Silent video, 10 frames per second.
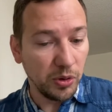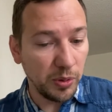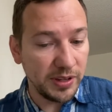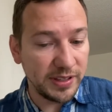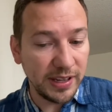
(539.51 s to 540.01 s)

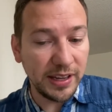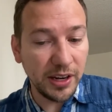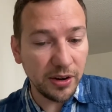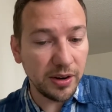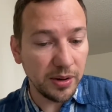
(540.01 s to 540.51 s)
we see
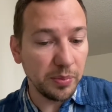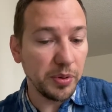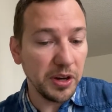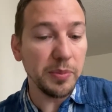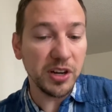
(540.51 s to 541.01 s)
here,
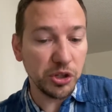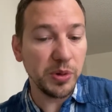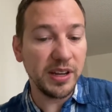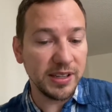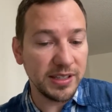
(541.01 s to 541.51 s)
pretty much we
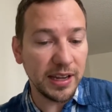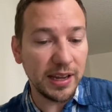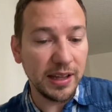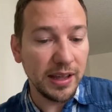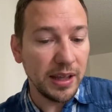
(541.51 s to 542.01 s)
can
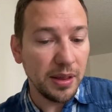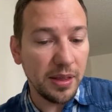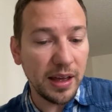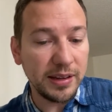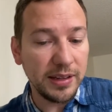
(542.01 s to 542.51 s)
say
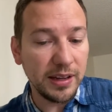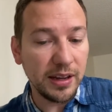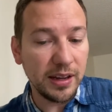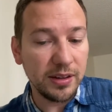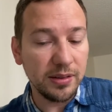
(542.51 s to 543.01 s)
that
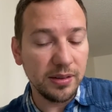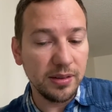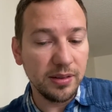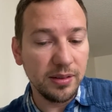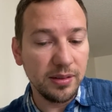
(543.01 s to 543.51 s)
the
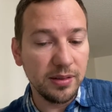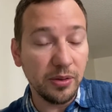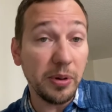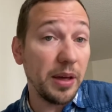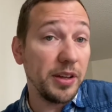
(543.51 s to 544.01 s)

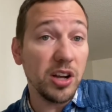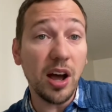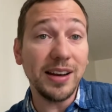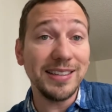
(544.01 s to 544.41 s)
wrath of God